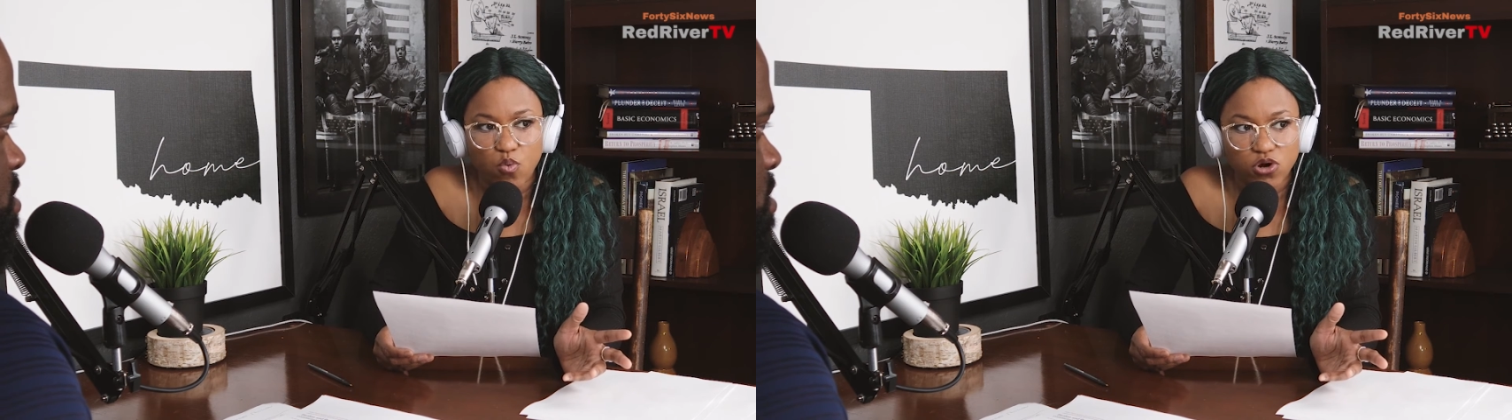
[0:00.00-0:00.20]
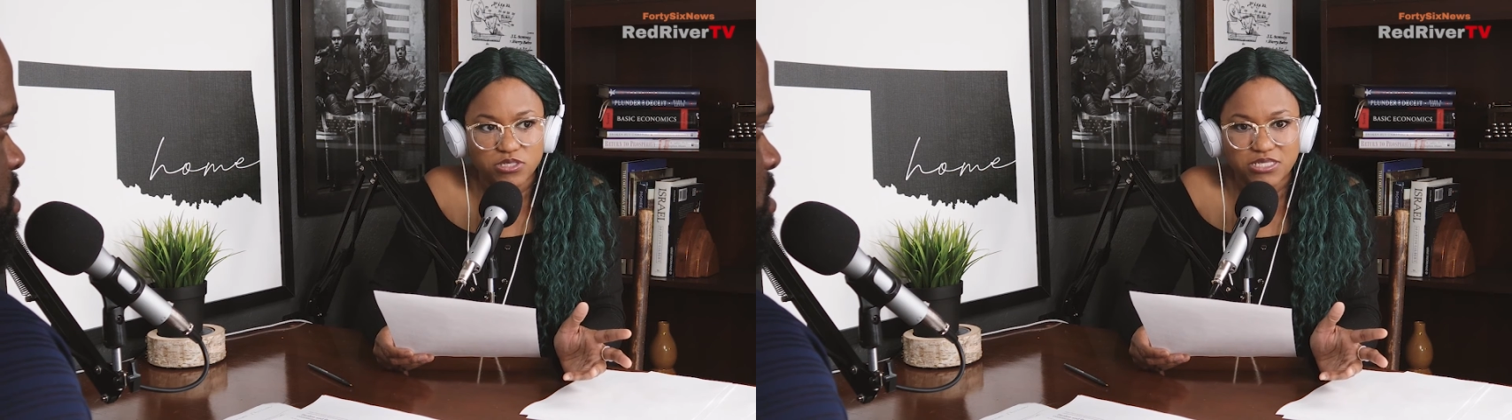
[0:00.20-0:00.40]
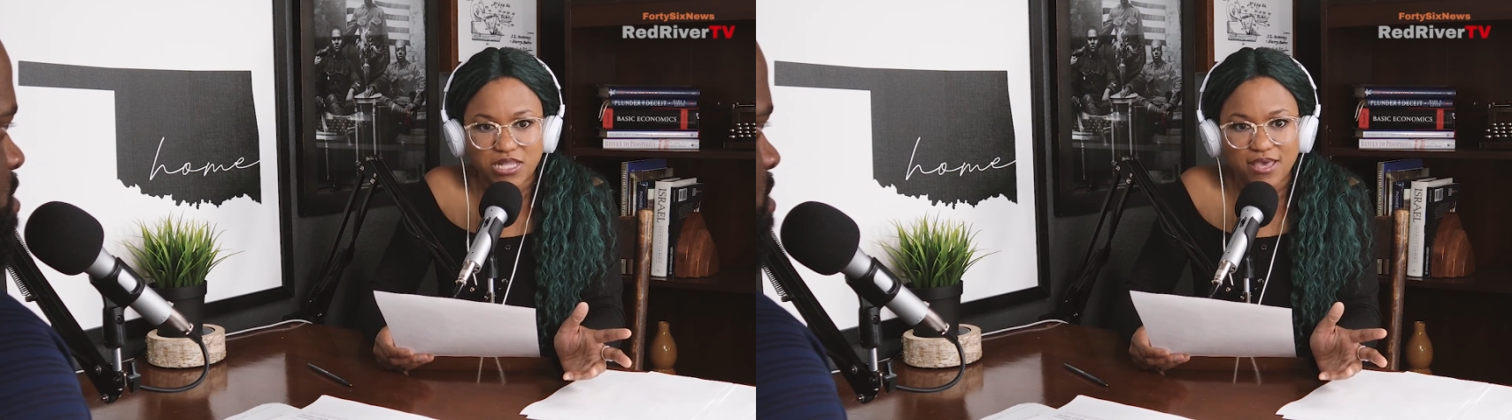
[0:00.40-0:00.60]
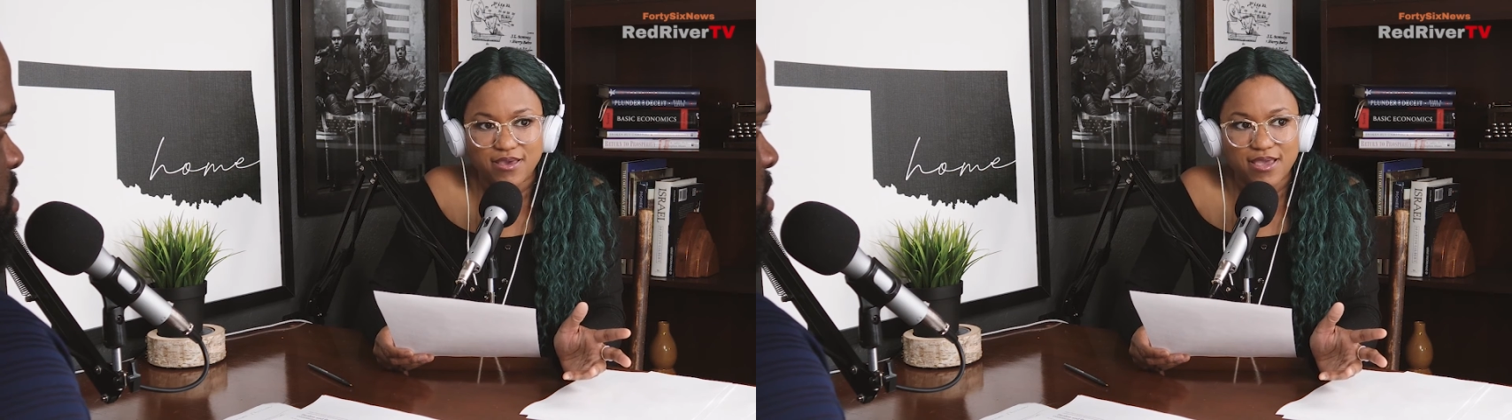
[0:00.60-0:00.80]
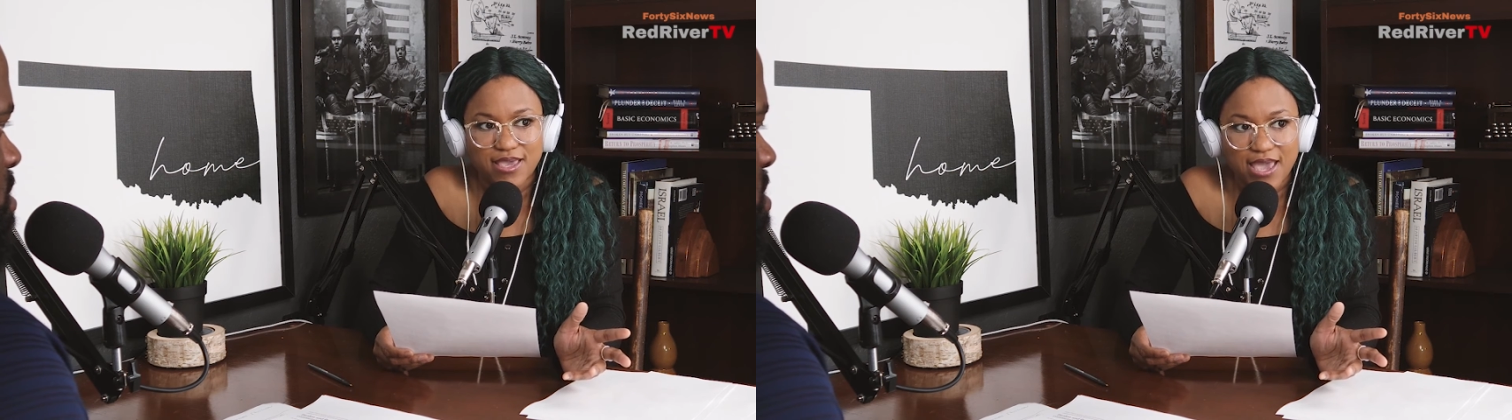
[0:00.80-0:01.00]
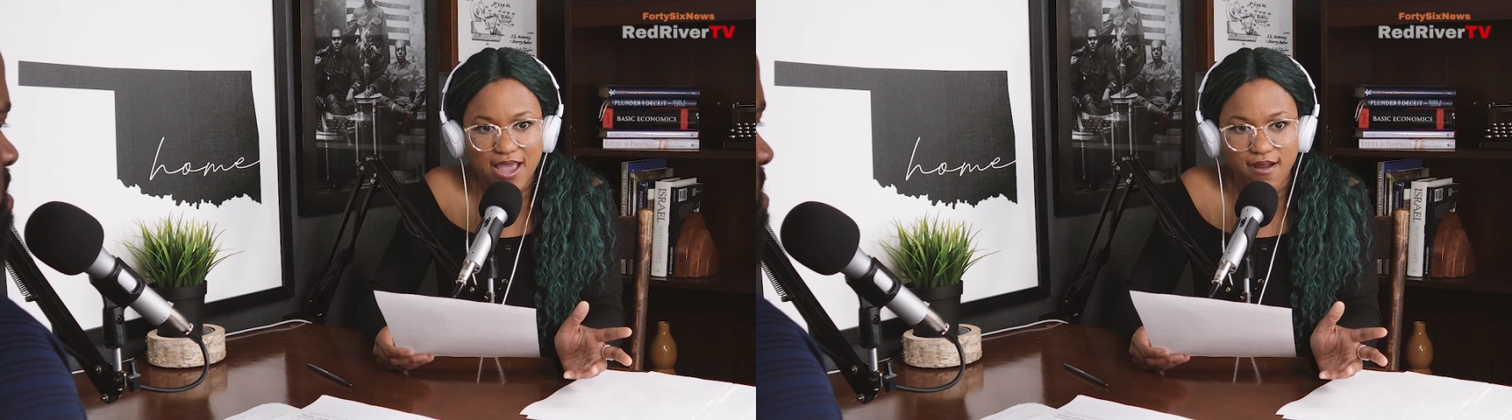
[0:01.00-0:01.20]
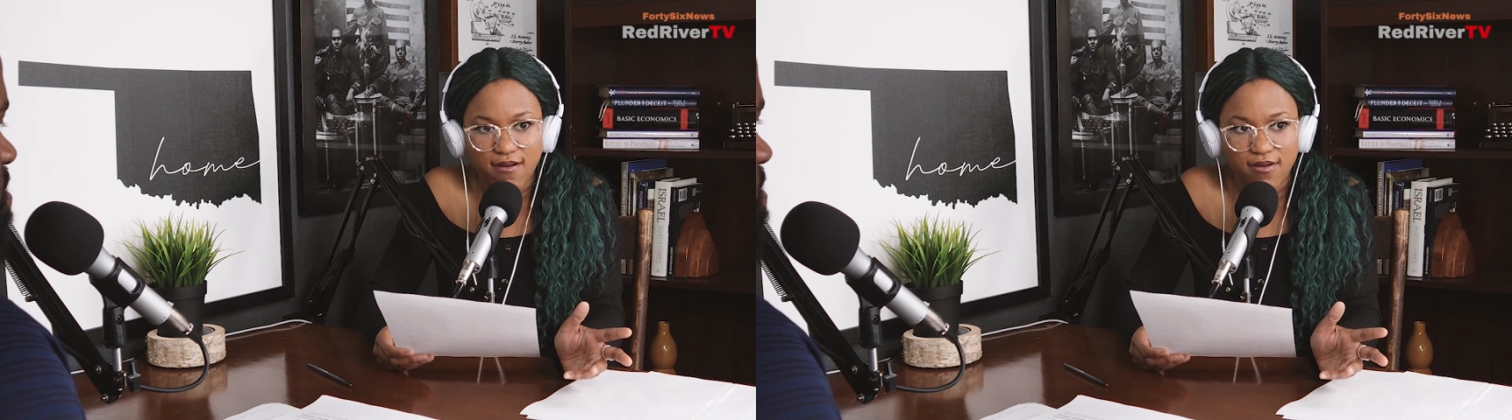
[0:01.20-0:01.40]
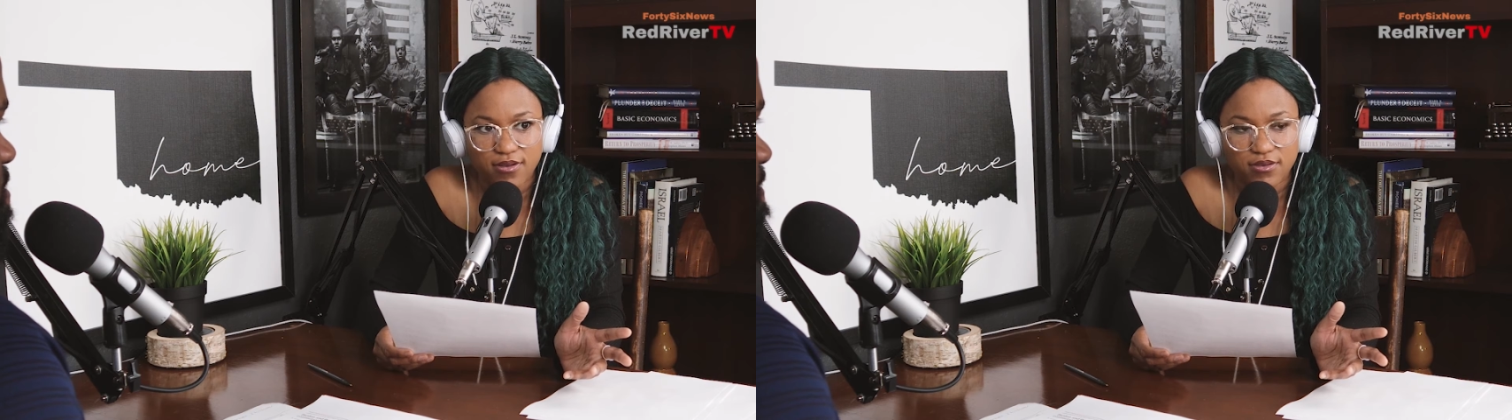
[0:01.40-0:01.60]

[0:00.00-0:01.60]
words like care